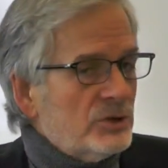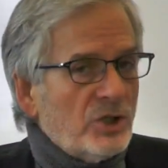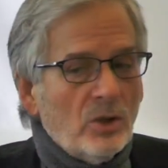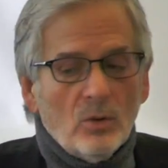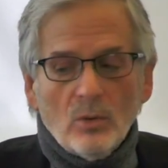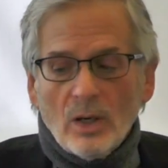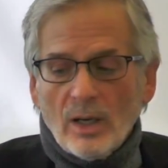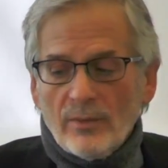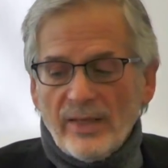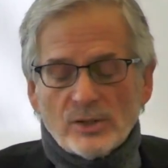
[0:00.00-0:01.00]

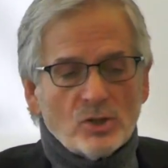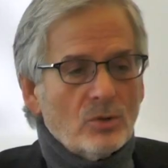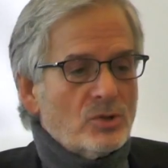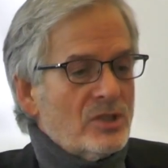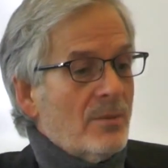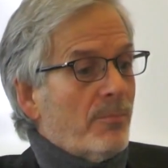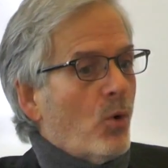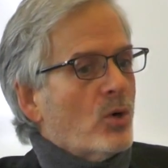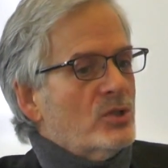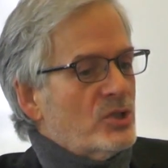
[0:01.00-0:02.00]
So that shows the
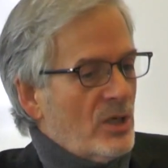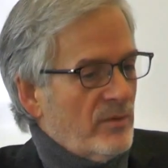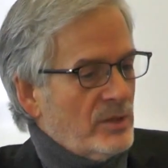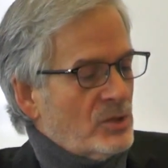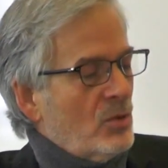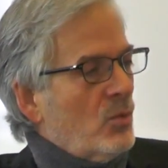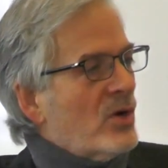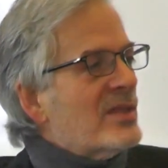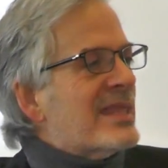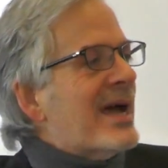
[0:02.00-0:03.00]
importance of it. So
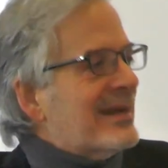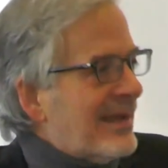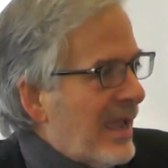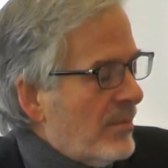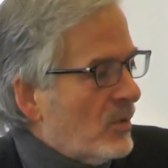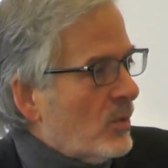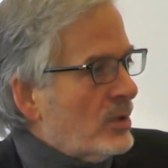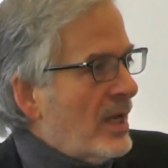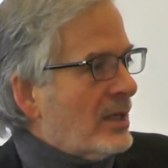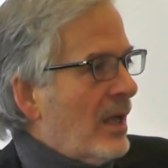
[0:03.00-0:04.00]
we're in that game, and
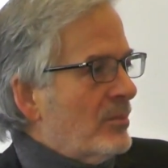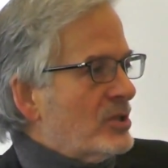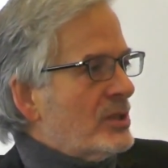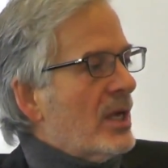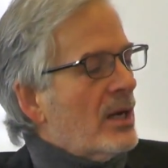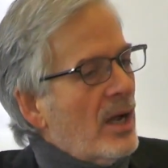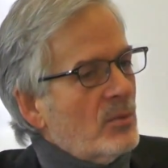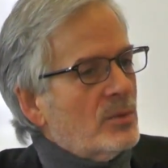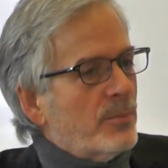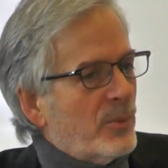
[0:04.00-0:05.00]
we're in that game to stay. And I
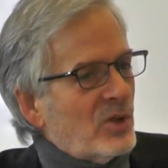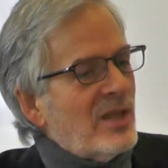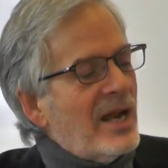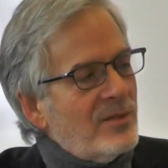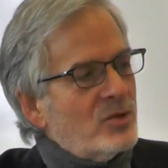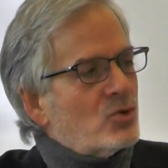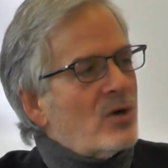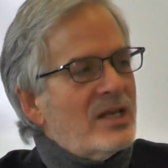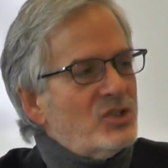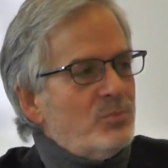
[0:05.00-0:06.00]
would put that in the
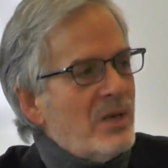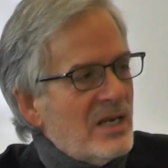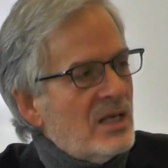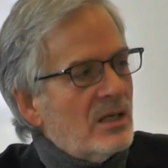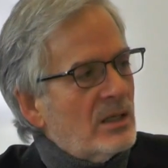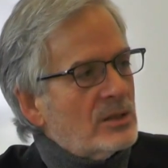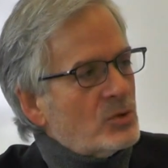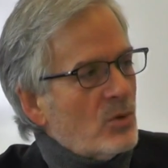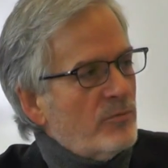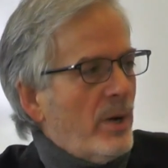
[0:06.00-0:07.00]
transmedia
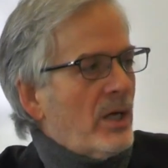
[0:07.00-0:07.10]
sort of